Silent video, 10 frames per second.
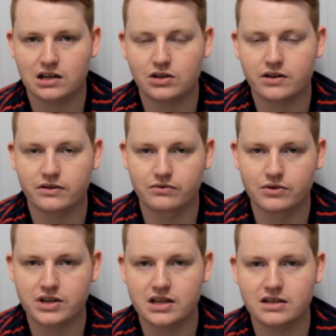and a lot of the
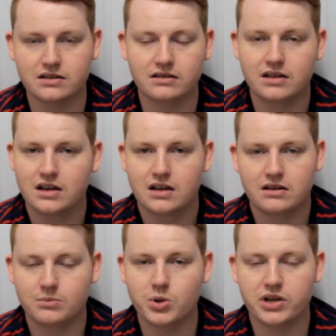rookies and
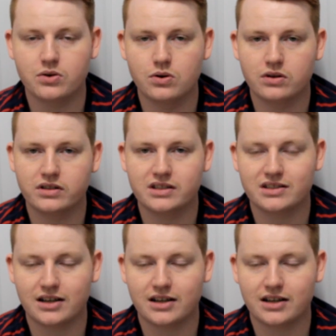Blake Corners.